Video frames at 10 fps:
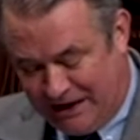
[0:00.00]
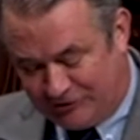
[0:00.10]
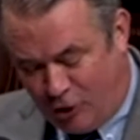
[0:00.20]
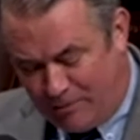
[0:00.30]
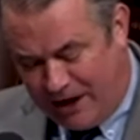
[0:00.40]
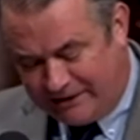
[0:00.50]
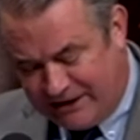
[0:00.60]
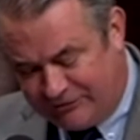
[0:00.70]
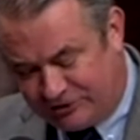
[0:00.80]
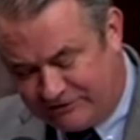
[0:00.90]
As an Omaha
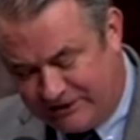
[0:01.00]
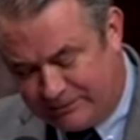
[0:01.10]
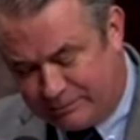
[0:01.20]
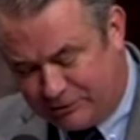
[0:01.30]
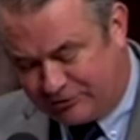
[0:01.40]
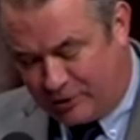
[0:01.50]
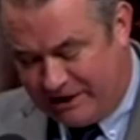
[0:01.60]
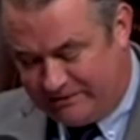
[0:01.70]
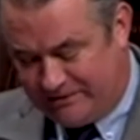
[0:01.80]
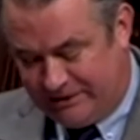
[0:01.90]
native, she attended Beals
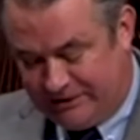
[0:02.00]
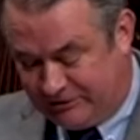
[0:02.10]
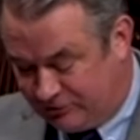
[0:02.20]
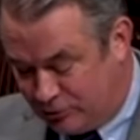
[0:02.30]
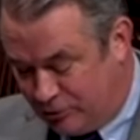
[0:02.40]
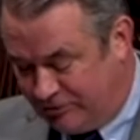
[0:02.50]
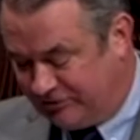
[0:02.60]
Grade School,